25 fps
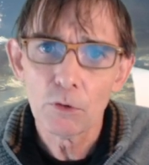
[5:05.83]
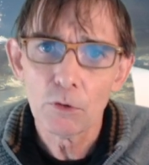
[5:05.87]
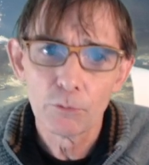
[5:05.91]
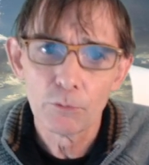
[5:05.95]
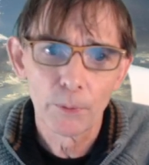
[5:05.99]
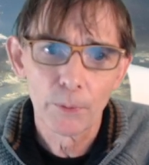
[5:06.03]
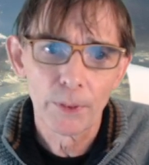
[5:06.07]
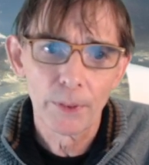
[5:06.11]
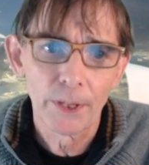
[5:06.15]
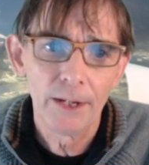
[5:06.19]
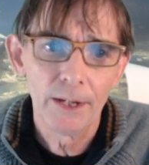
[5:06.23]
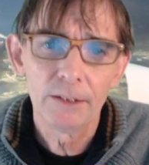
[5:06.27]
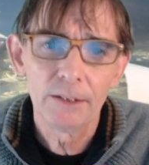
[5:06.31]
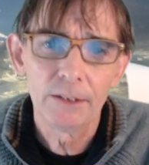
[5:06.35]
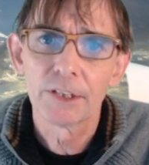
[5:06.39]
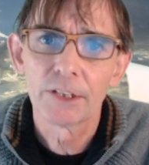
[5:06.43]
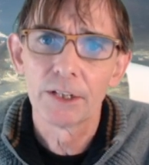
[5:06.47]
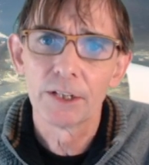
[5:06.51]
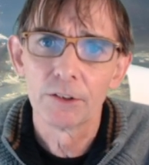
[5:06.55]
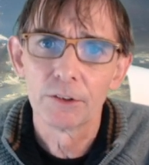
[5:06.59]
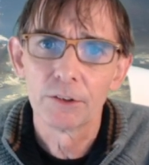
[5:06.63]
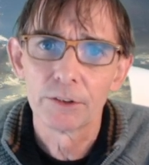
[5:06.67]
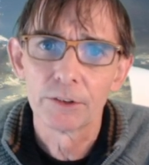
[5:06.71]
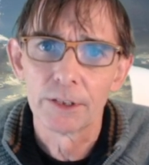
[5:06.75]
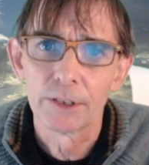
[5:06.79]
For the N
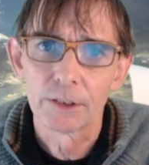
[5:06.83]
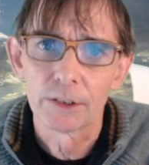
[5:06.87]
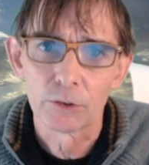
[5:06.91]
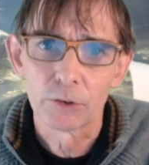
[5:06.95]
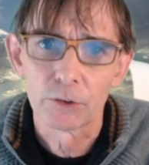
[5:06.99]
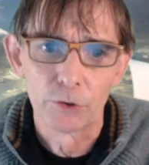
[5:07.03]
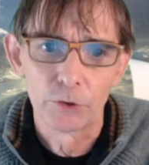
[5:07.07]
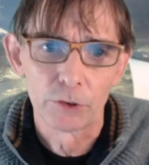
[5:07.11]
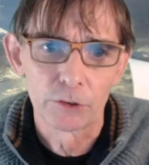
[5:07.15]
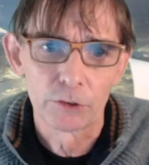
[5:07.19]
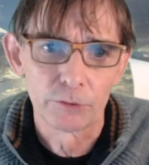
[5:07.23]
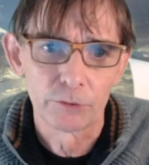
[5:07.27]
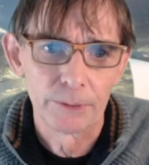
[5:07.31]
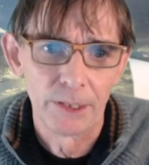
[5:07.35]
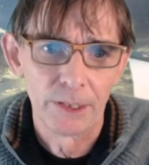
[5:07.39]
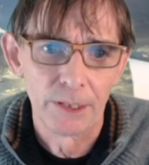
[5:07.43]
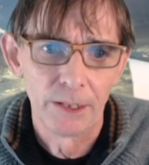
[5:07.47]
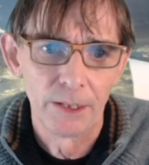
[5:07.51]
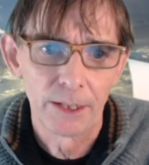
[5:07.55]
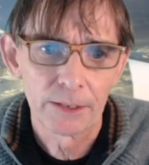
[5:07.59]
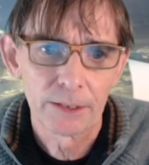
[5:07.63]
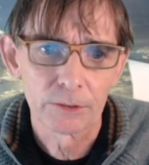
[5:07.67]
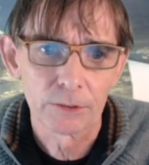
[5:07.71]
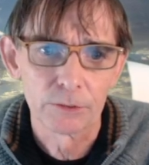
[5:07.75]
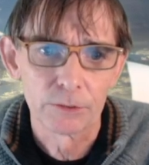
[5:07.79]
channel that conducts with
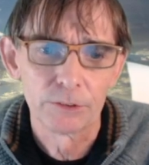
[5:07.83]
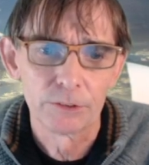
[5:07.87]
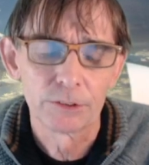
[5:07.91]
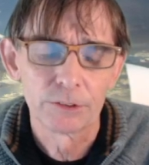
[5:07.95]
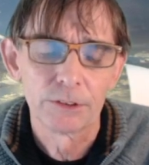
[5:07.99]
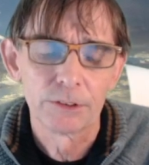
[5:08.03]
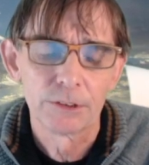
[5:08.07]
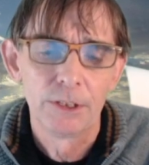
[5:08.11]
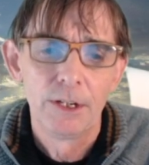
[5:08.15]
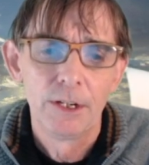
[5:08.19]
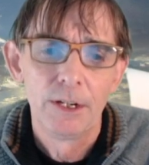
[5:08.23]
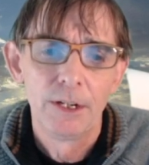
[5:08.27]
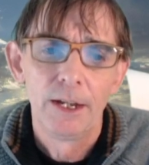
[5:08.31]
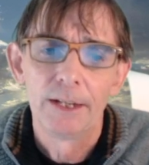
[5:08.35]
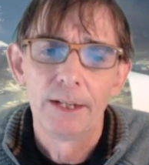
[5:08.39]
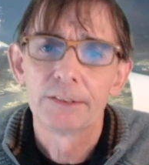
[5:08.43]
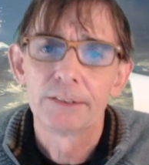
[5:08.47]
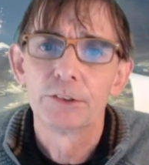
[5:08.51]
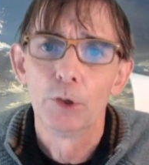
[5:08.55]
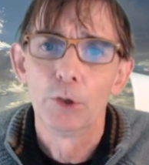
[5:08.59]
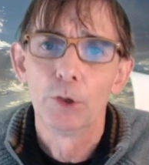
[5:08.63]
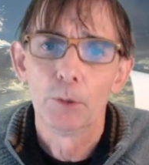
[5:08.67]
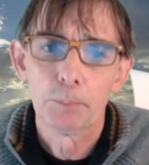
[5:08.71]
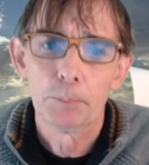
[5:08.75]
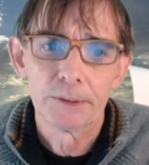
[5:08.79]
electrons,
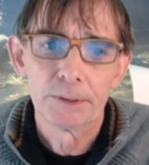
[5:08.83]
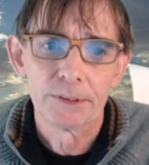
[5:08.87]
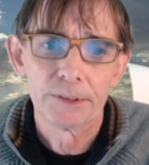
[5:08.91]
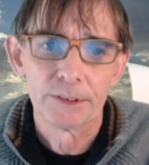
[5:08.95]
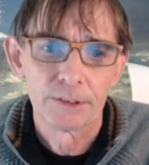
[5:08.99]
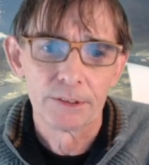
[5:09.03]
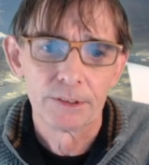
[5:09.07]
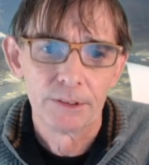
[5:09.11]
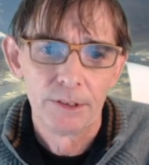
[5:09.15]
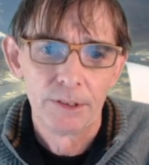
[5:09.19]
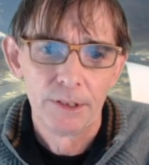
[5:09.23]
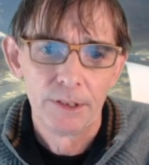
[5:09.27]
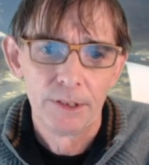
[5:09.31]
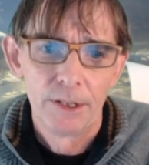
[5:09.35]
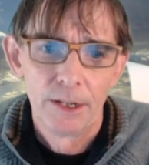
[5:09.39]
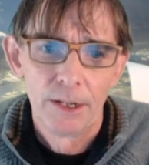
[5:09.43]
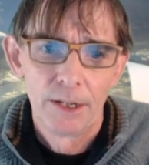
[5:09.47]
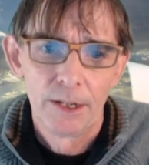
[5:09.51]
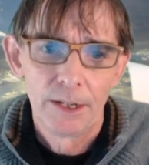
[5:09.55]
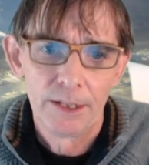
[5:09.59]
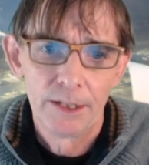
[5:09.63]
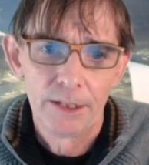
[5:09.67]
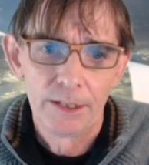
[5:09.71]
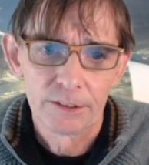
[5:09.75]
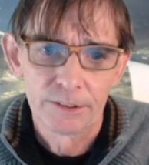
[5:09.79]
it's the opposite.
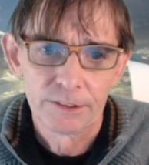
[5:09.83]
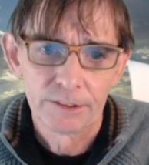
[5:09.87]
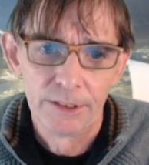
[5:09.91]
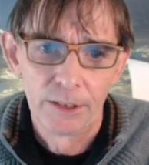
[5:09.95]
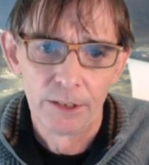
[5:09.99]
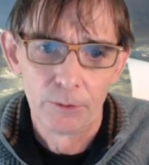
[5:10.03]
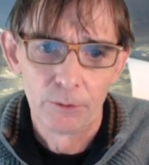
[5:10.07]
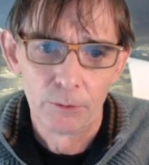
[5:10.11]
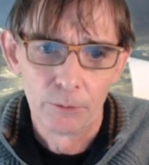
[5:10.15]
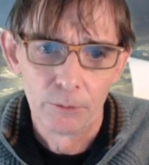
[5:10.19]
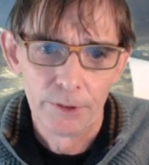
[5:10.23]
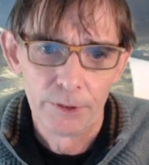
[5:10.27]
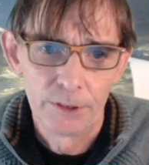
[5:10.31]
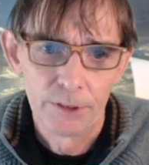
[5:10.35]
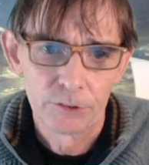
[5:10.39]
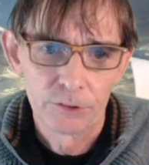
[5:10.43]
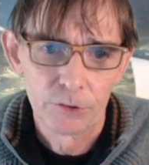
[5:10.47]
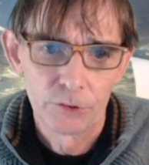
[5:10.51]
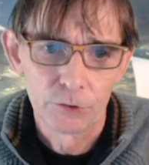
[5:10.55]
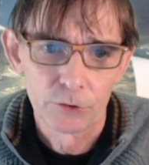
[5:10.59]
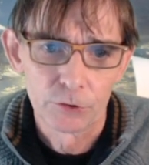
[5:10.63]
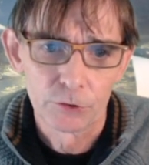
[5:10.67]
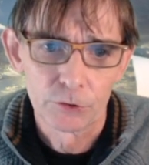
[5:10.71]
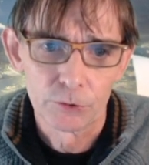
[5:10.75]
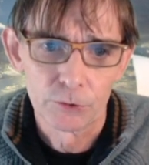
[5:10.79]
Here's
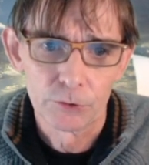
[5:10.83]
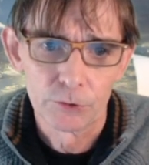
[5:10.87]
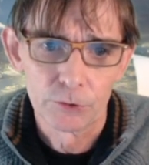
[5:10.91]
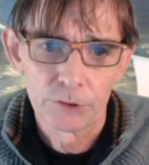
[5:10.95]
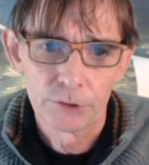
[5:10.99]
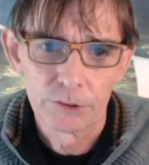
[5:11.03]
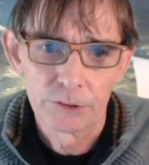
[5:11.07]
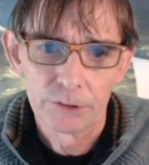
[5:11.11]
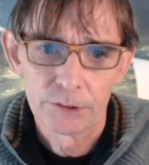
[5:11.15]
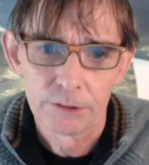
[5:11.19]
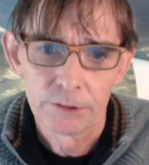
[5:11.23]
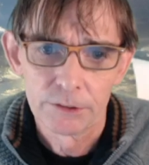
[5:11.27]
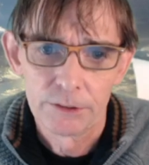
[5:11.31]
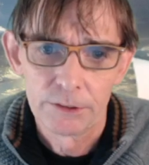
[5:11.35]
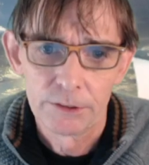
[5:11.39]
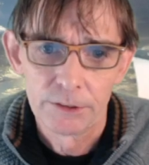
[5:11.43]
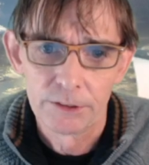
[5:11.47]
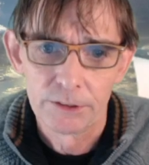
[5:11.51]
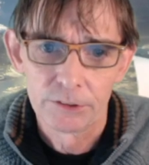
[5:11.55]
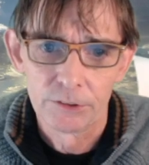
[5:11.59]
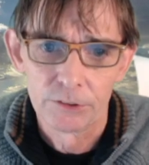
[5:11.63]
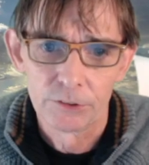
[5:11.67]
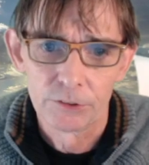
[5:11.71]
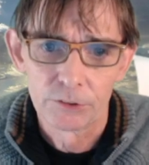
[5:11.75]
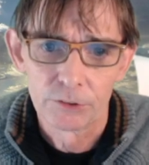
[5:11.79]
your source,
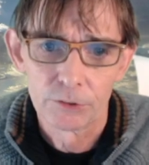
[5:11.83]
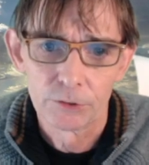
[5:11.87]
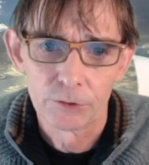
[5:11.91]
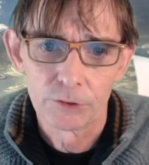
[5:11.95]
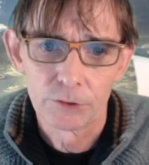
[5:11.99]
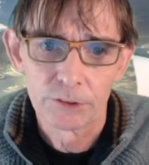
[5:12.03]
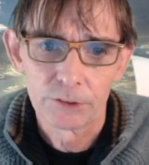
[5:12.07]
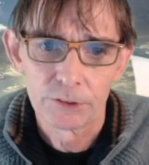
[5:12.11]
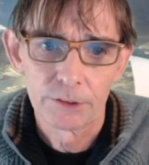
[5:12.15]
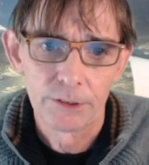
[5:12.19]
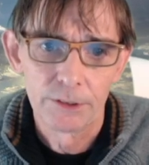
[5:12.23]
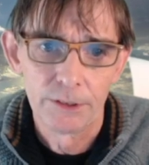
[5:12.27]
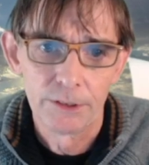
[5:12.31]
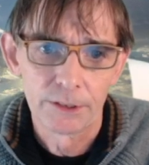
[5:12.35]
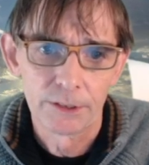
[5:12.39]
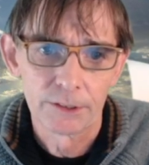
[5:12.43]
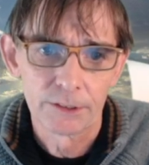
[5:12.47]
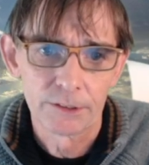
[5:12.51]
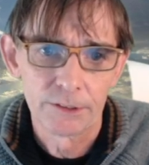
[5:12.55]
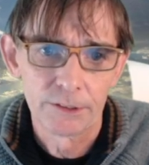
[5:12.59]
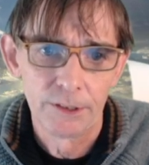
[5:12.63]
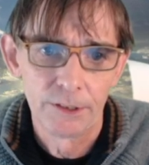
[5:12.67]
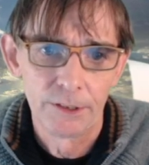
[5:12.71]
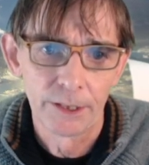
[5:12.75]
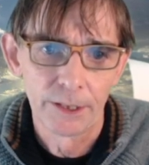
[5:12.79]
here's the source, and here
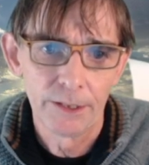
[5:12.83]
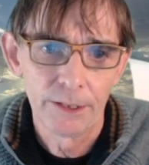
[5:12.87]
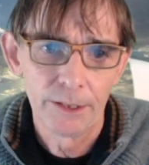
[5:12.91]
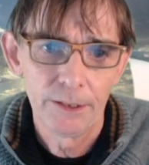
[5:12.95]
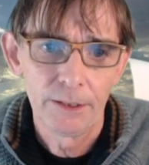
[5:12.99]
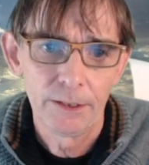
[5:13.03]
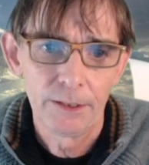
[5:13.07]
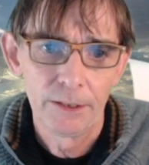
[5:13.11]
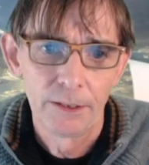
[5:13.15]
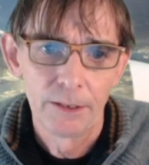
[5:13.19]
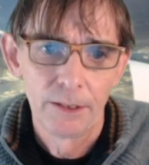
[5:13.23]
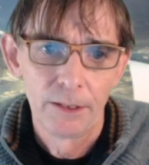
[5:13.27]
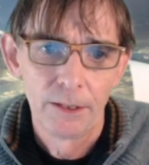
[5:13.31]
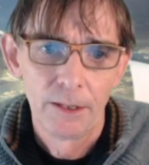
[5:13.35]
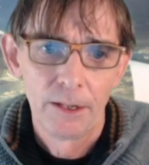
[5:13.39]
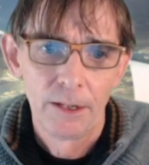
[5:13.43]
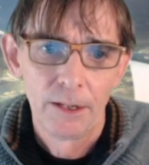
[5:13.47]
is the drain.